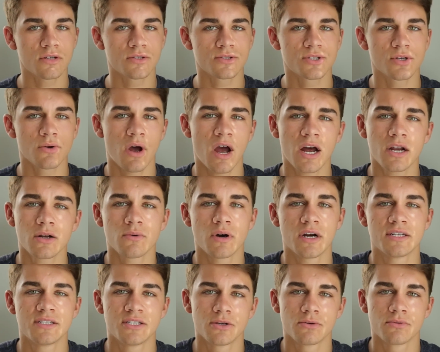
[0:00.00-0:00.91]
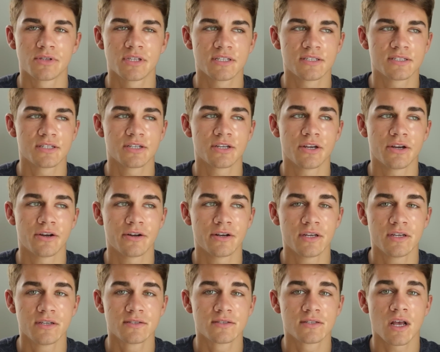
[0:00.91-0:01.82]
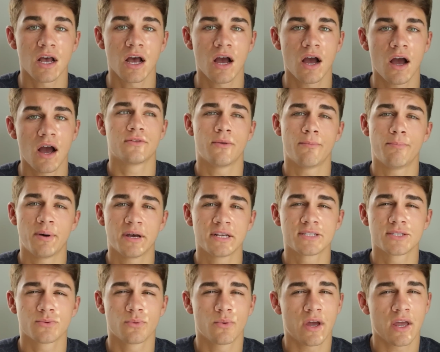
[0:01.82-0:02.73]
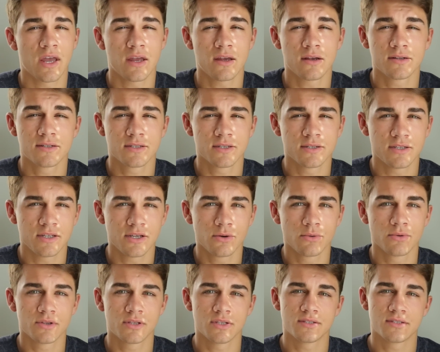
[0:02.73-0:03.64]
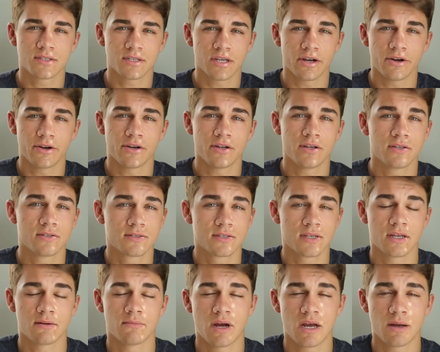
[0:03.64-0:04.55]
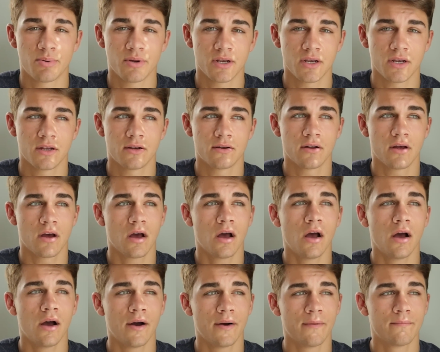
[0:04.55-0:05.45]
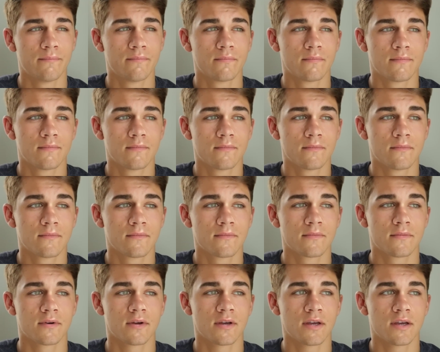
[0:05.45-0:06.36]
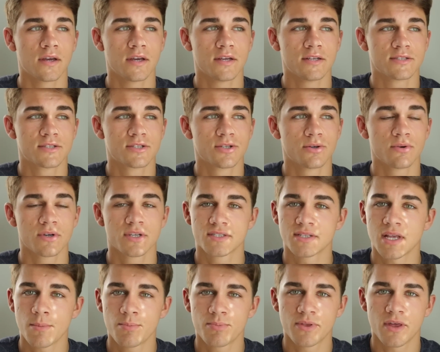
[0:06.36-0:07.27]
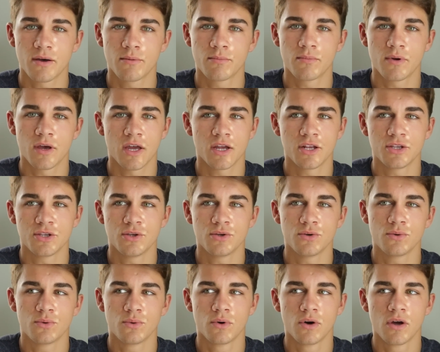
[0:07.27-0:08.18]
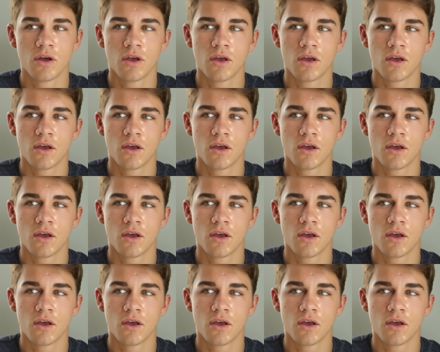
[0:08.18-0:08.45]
So how do I deal with insecurities? The best way to deal with insecurities, in my opinion, um, is to accept them and you